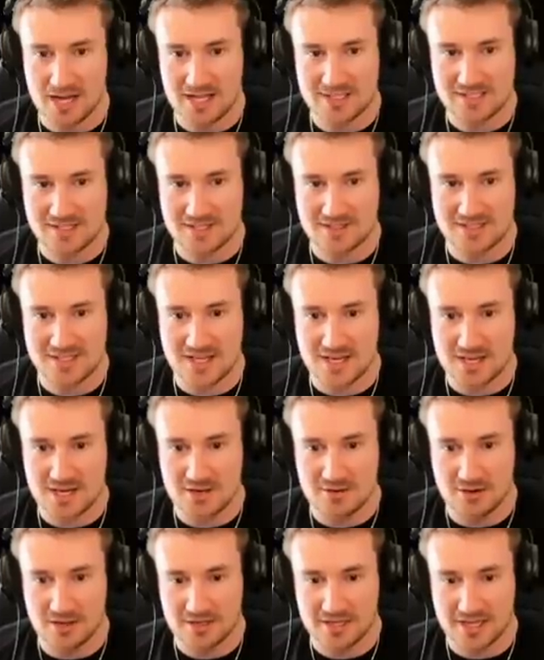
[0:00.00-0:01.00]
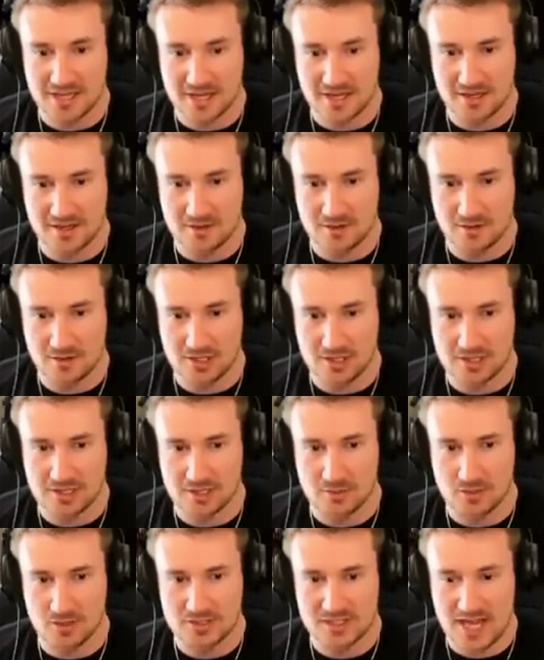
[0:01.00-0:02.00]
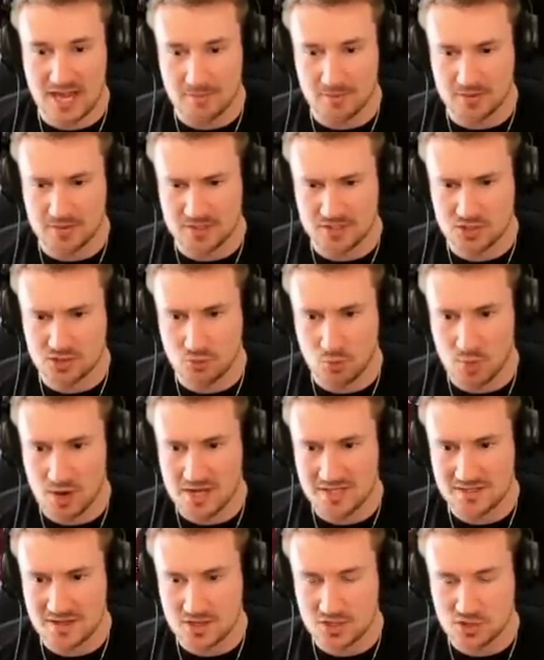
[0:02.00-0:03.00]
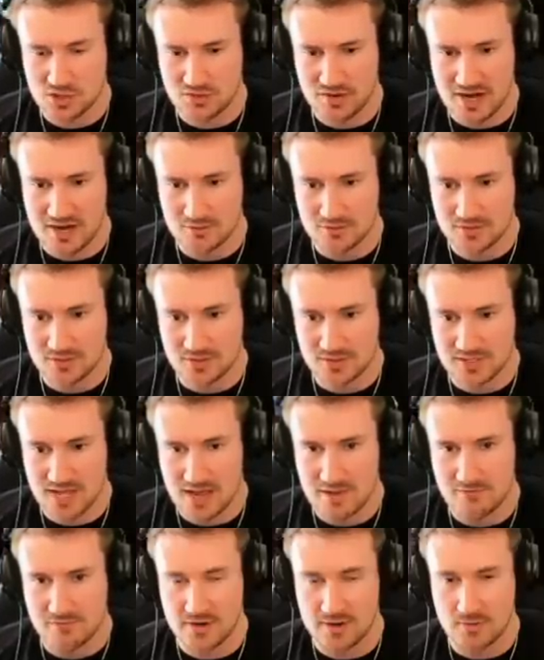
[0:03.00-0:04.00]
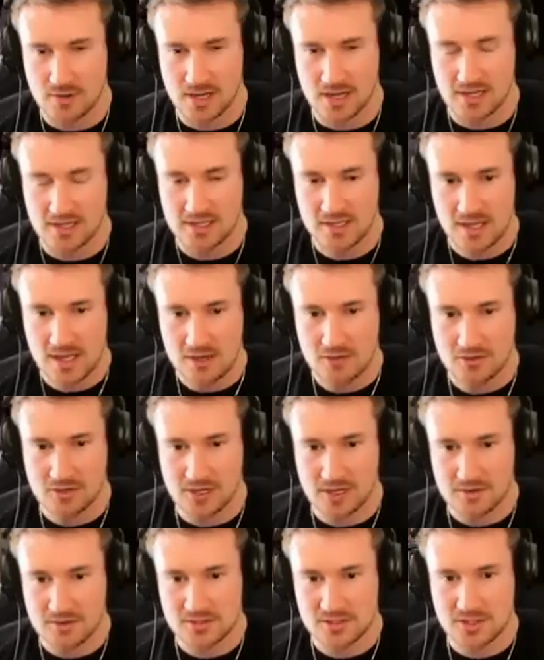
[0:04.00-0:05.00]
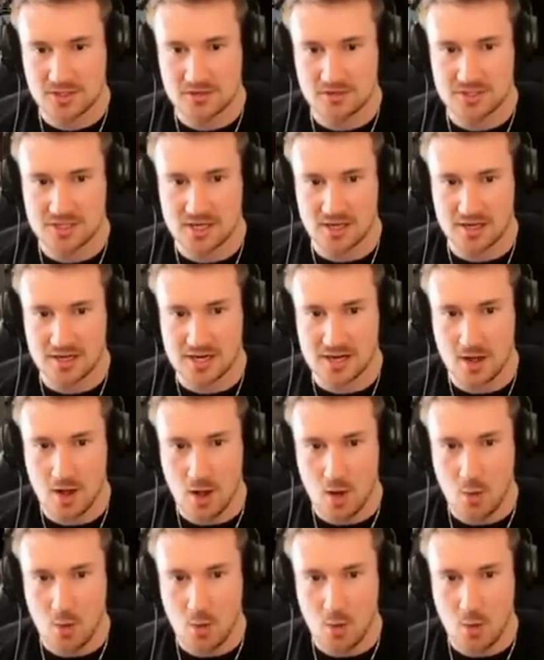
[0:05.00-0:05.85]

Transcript: let's continue looking what's happened. Why is there trousers everywhere? Got another security guard hit.